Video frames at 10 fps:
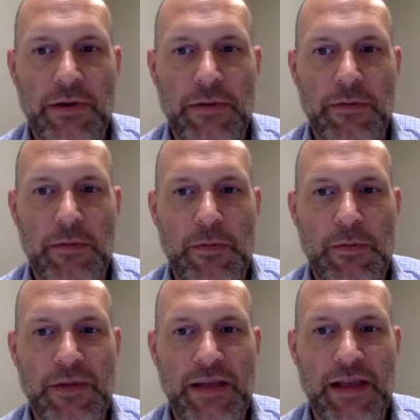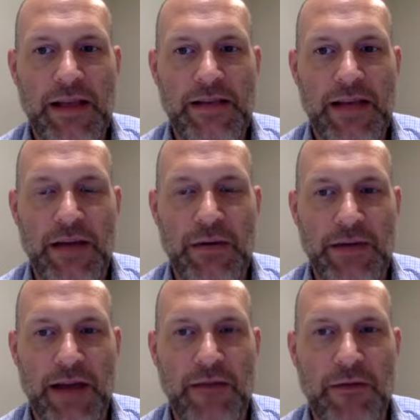who do they, do they go
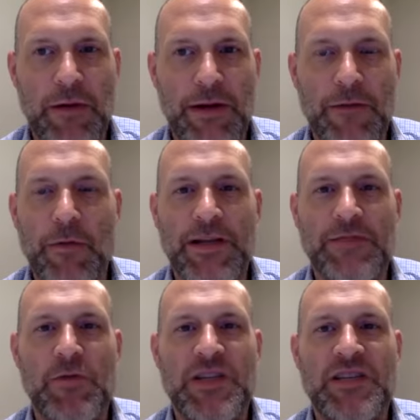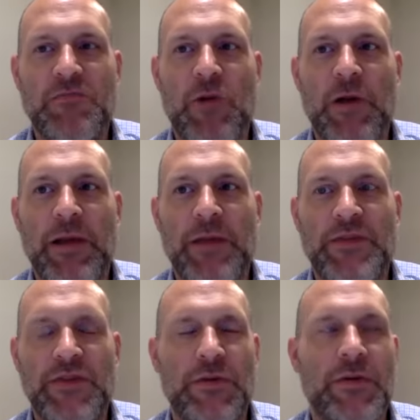to everyone or what's what's what
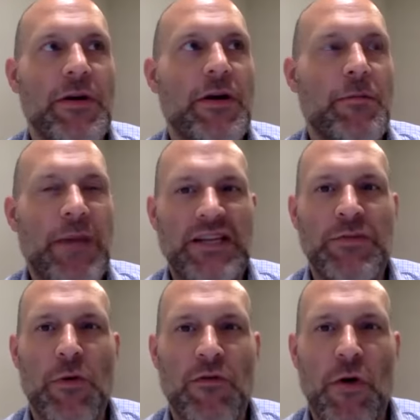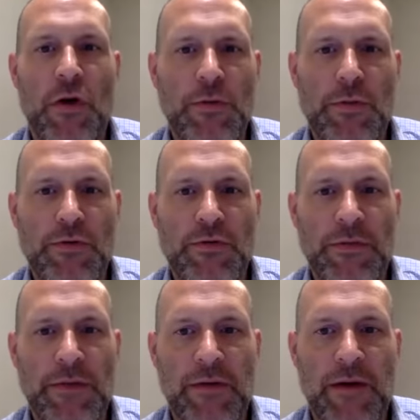keeps you makes you more vulnerable for
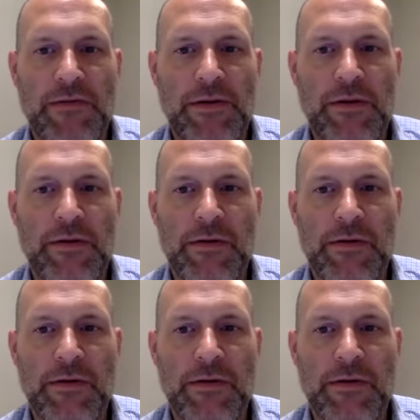them to go after